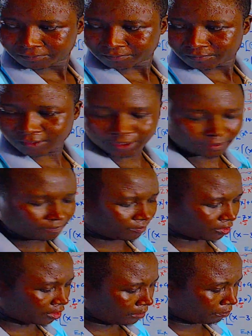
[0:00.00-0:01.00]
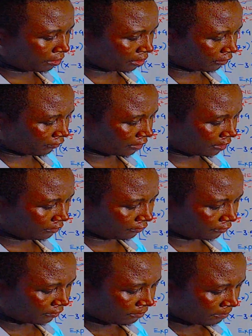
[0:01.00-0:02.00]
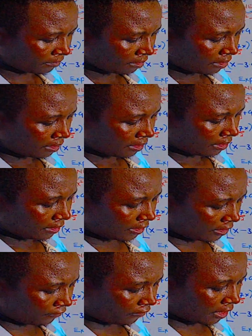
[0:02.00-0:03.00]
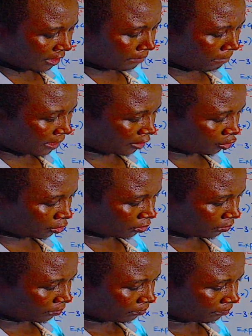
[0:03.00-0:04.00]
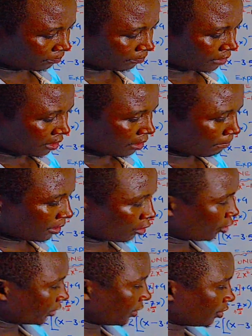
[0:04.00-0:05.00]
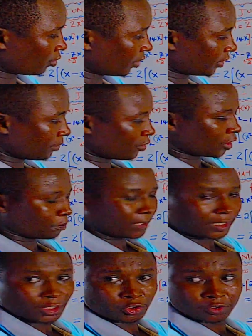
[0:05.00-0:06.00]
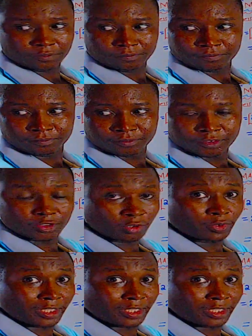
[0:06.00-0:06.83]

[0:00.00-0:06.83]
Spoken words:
yeah, 3.5 divided by 2. Because it was a multiplication, so we